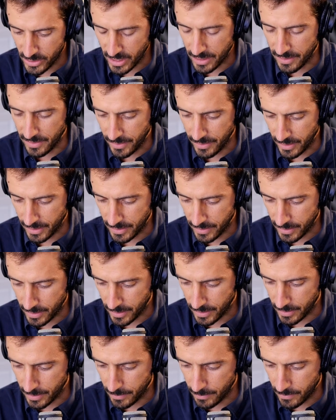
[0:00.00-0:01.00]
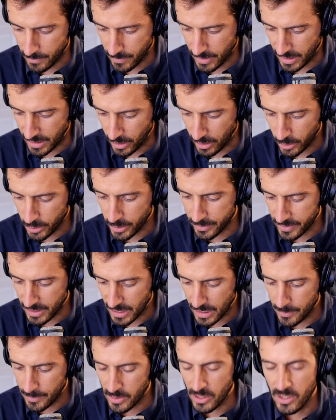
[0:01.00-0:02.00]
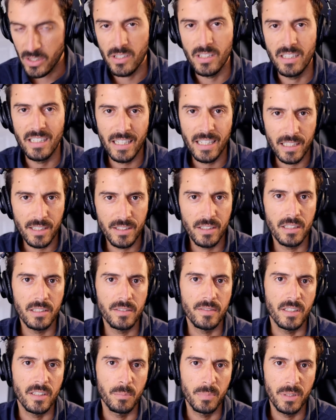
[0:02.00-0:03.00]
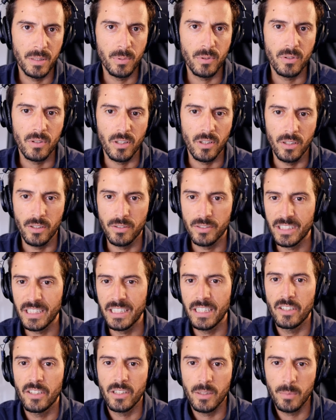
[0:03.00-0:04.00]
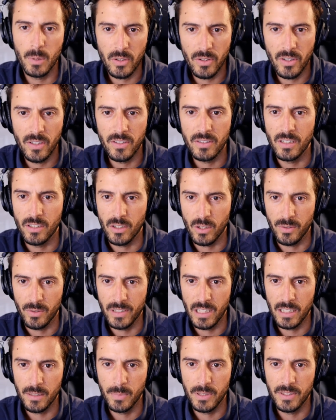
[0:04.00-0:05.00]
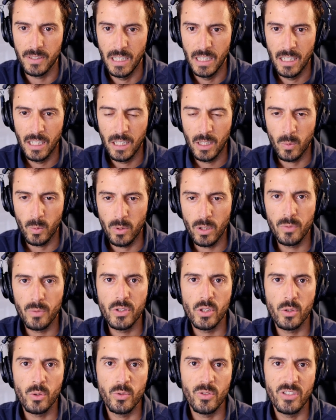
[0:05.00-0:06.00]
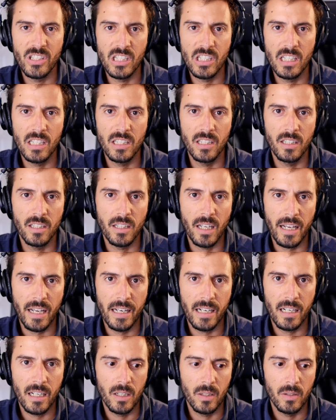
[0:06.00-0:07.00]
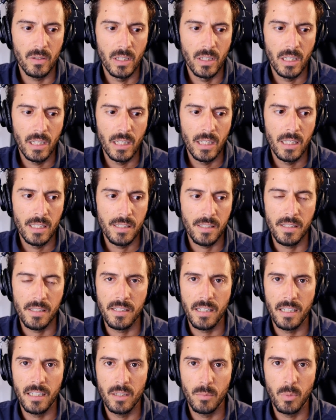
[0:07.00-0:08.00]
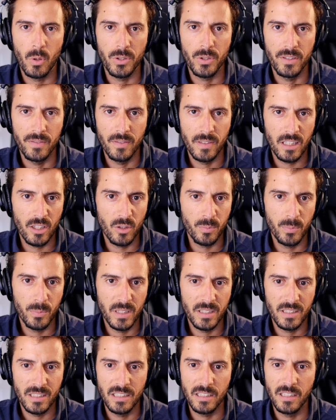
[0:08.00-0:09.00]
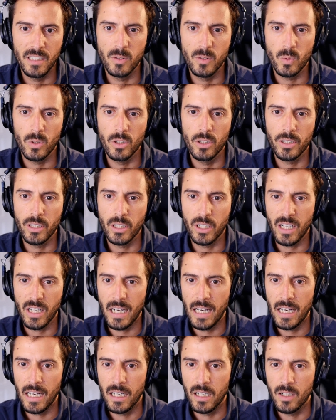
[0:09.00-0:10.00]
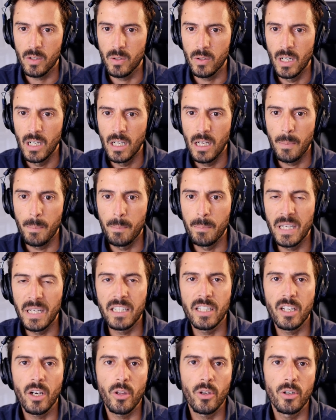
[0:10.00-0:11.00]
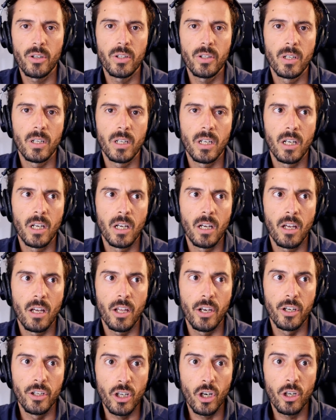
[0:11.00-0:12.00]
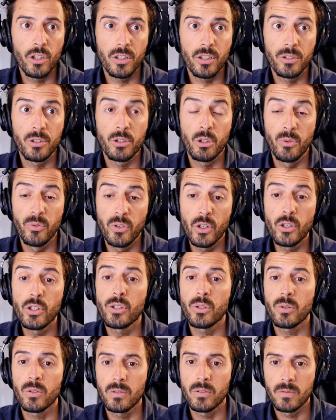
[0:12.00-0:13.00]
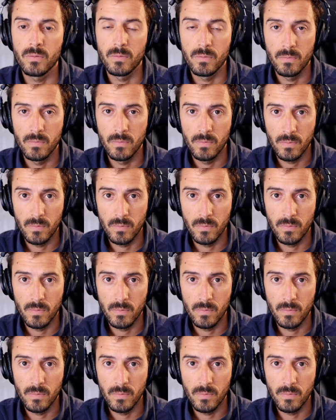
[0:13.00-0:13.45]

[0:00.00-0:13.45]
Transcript: you said that uh, a lot of times it's negative and people are scared about this and all of that, but we also seen how sustainable development didn't work, how many other non controversial